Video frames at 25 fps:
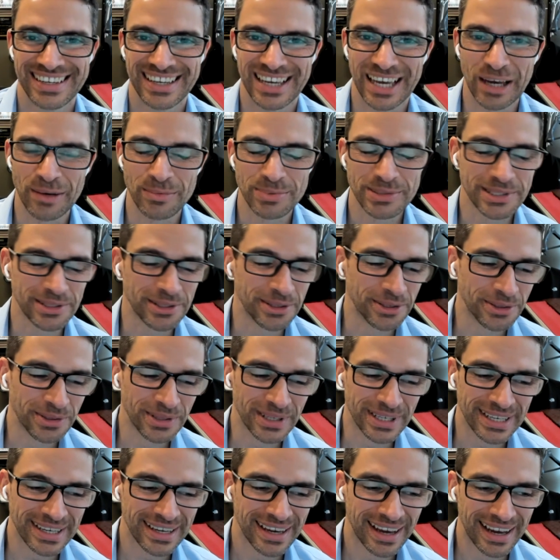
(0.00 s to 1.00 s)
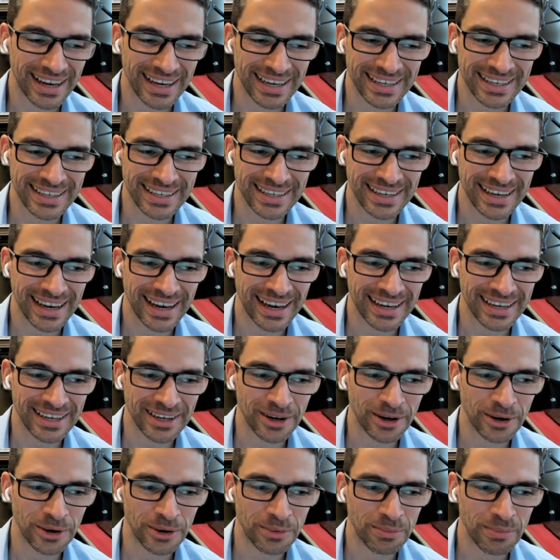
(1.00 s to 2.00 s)
Absolutely. I
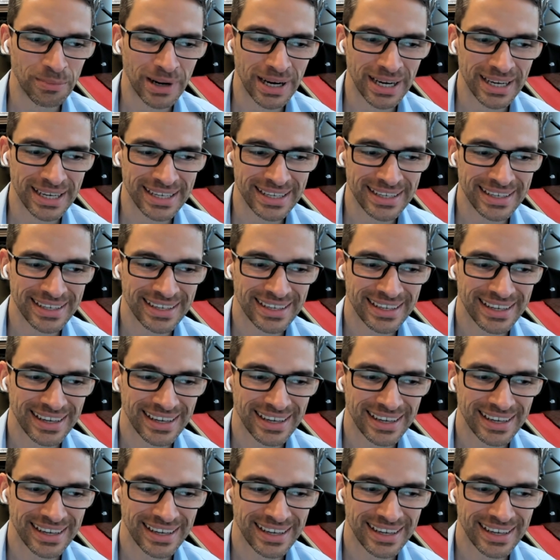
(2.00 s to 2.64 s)
owe my